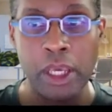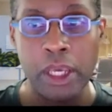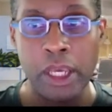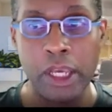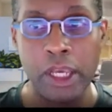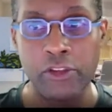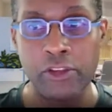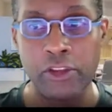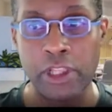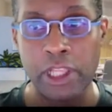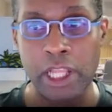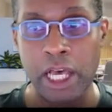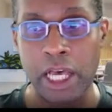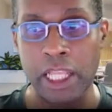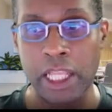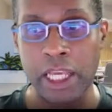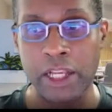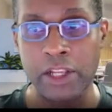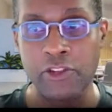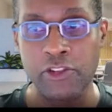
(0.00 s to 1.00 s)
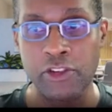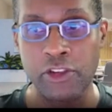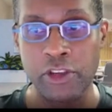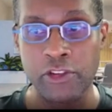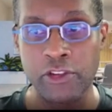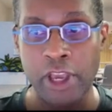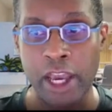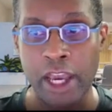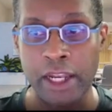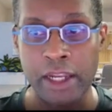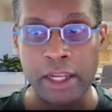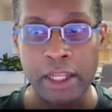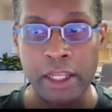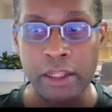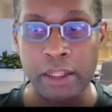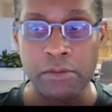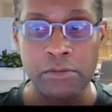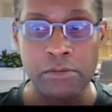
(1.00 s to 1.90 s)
It's a lot like just editing